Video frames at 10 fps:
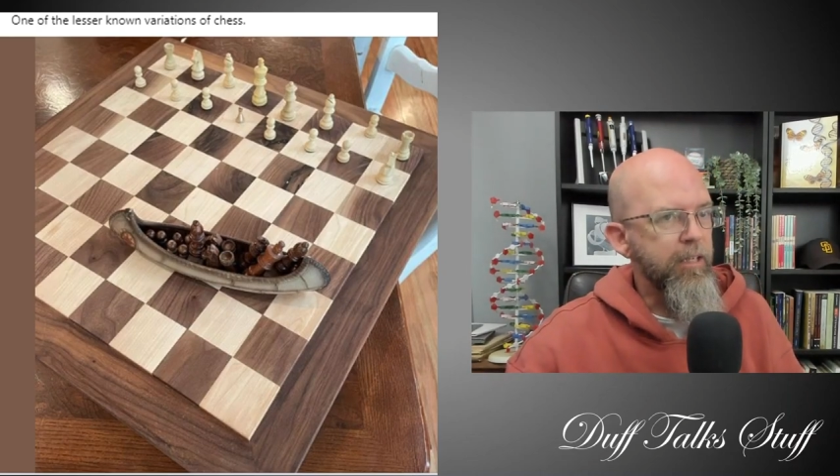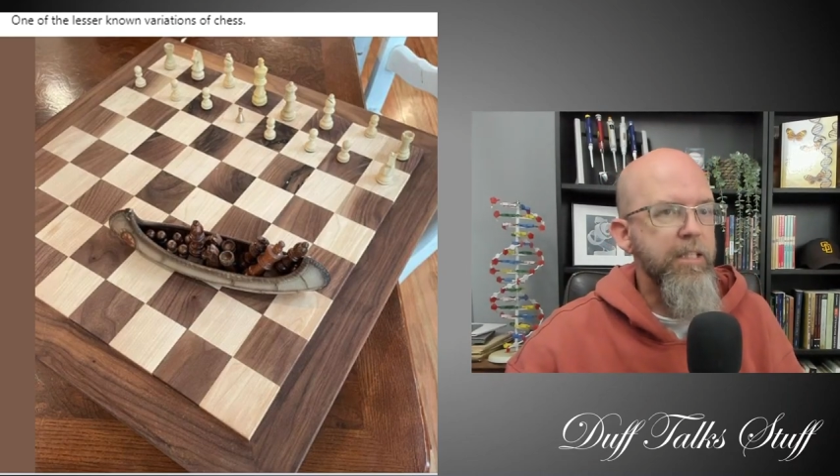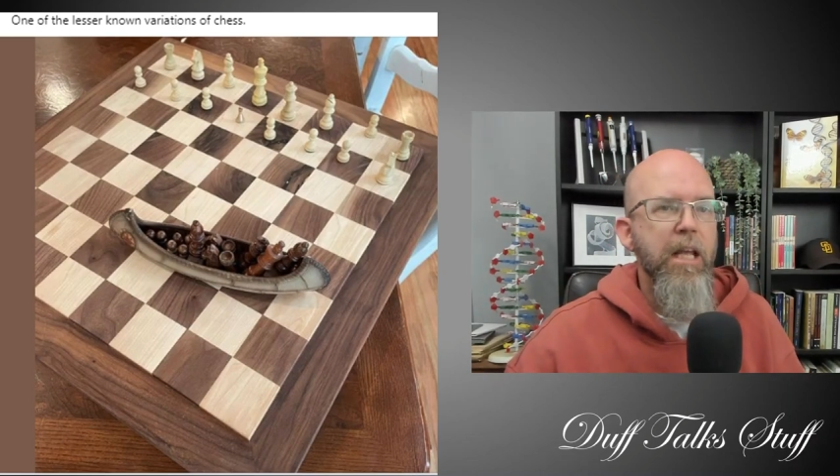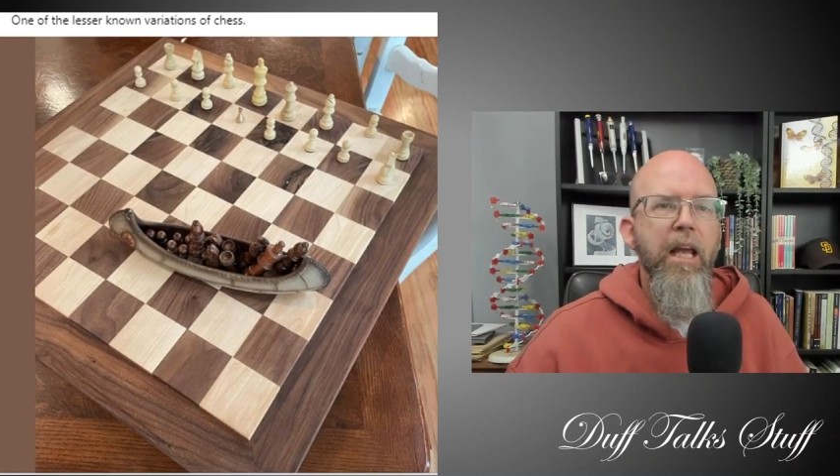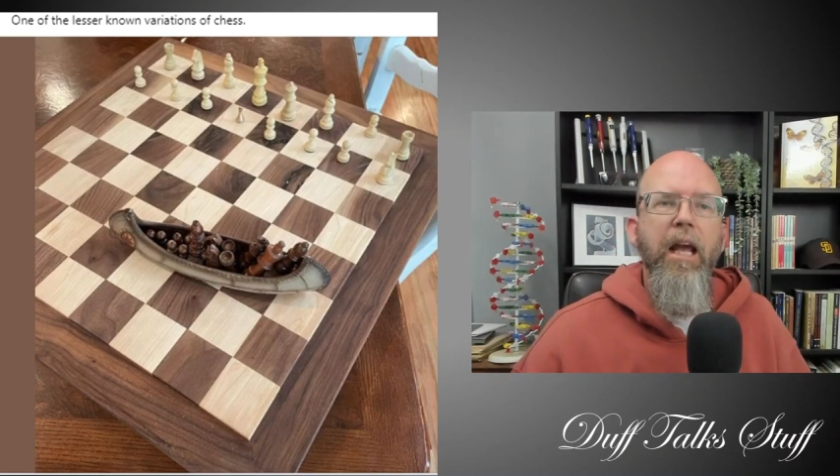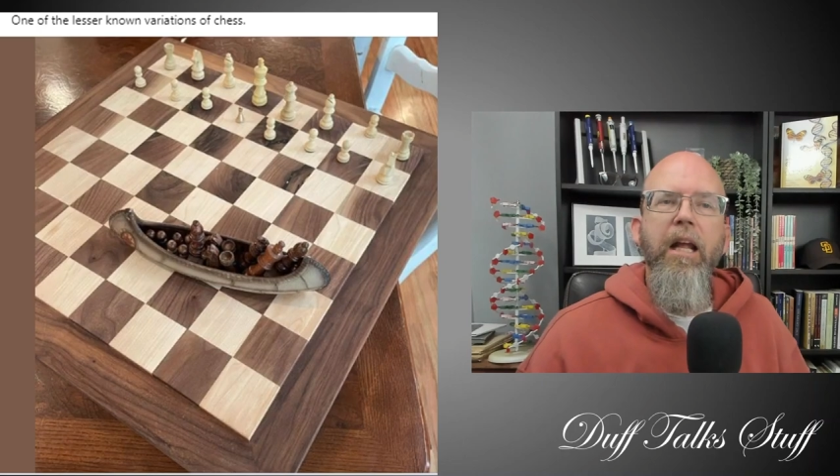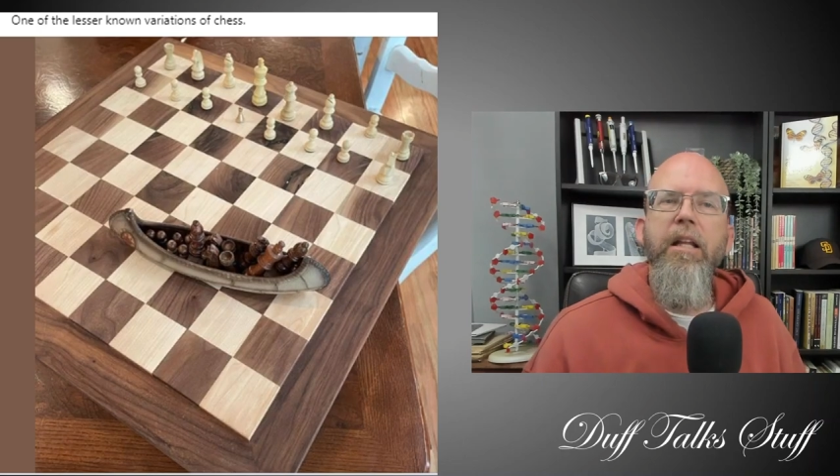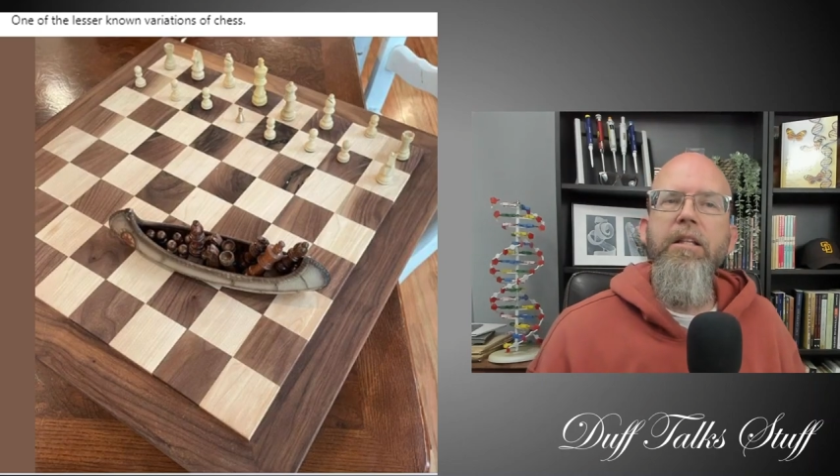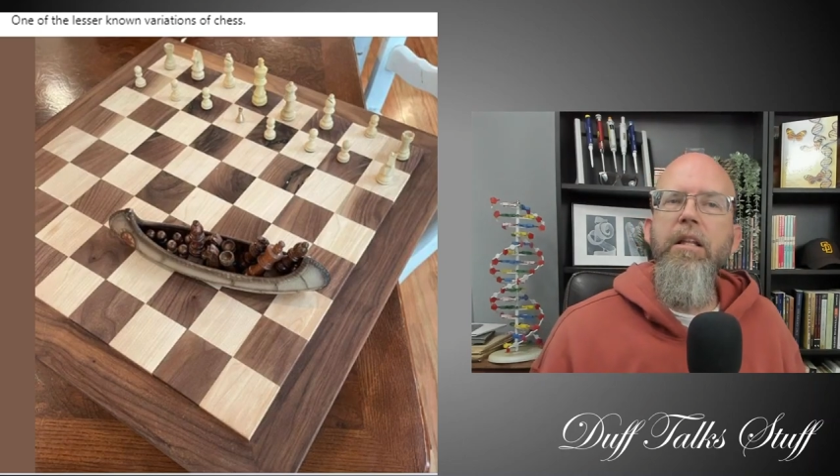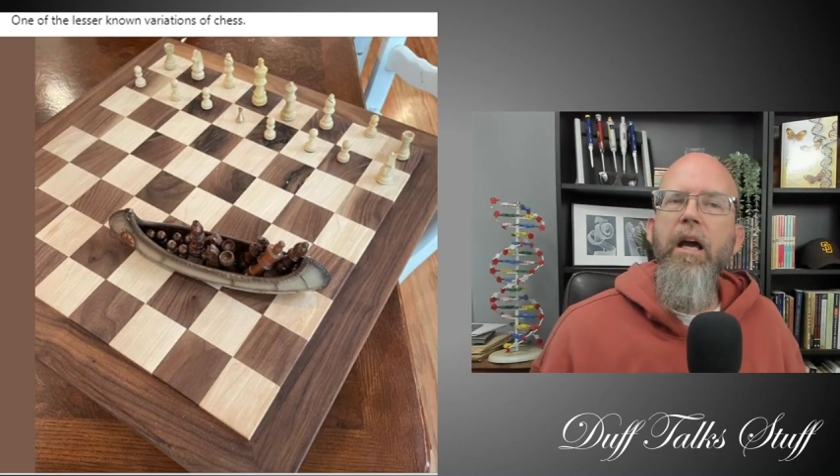And it's,
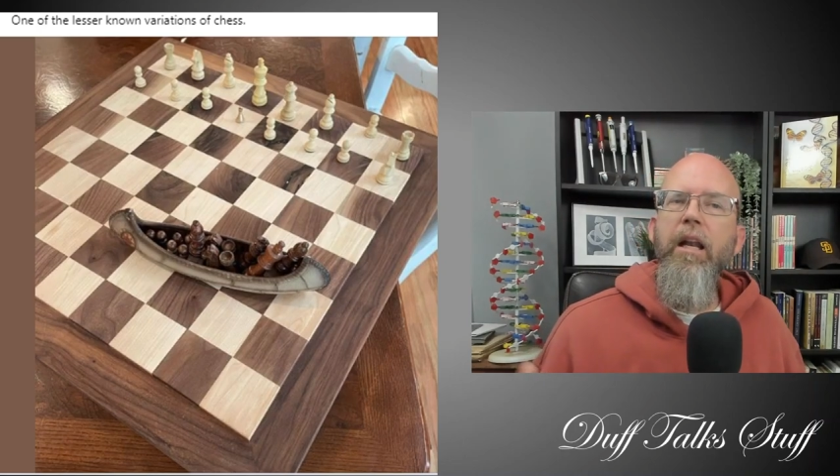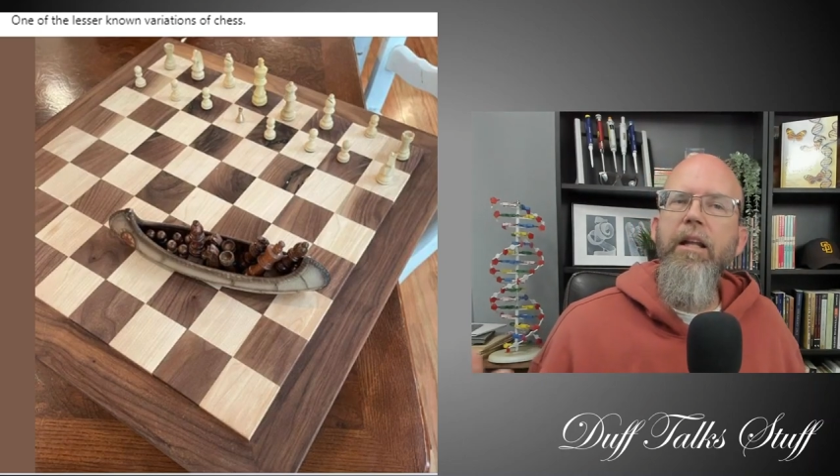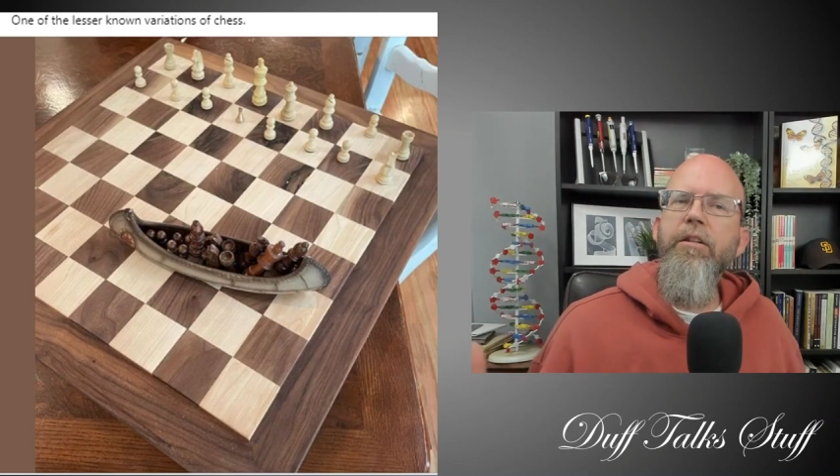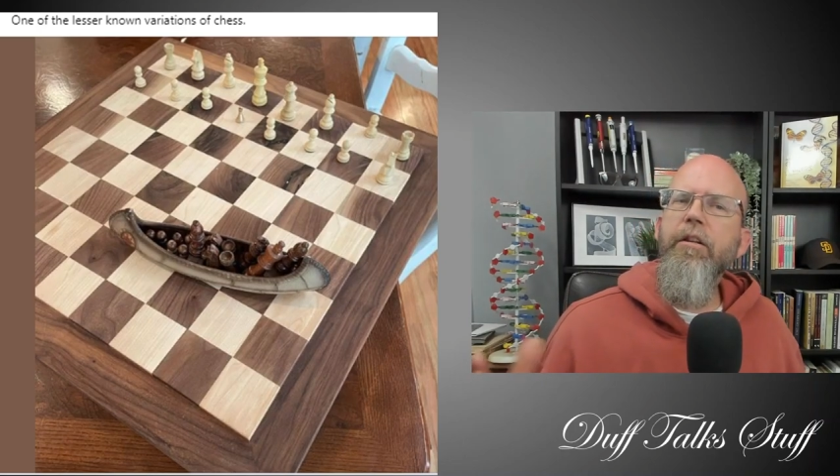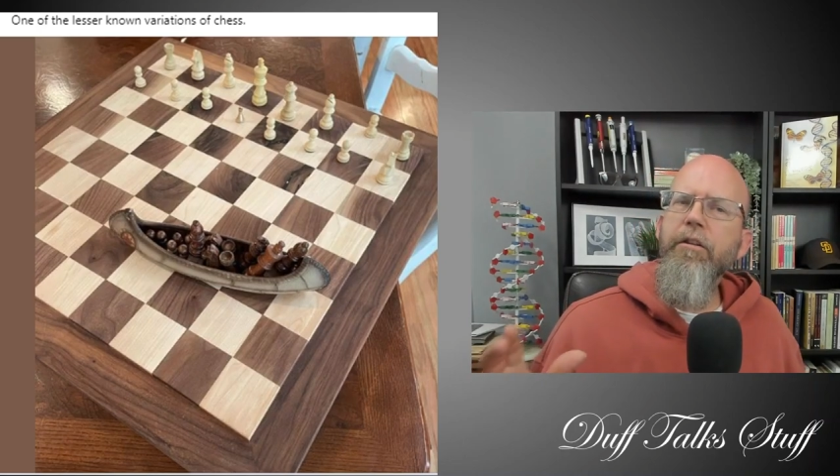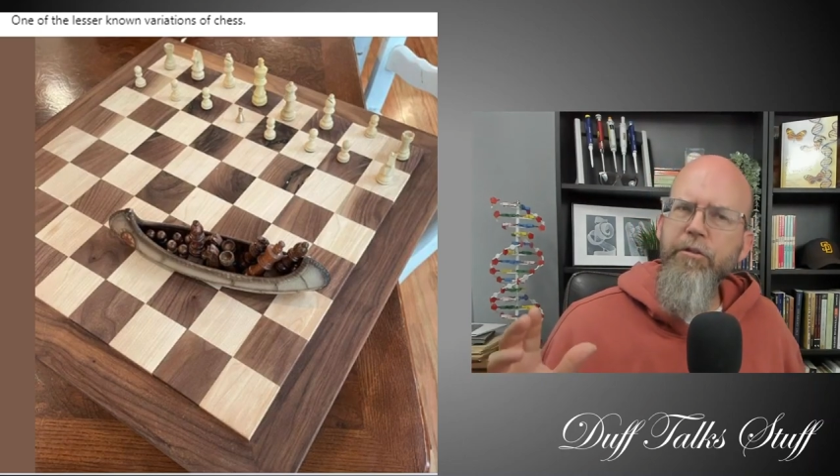it's not, it's